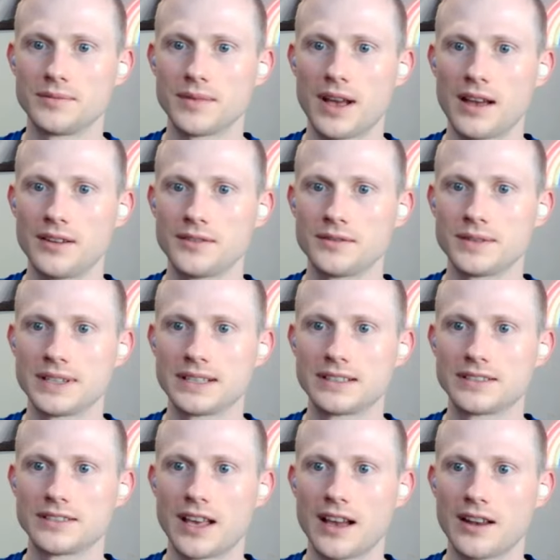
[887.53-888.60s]
how do
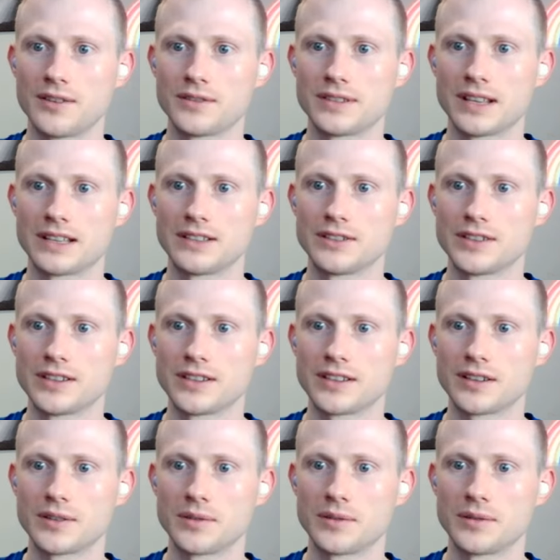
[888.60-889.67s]
they look?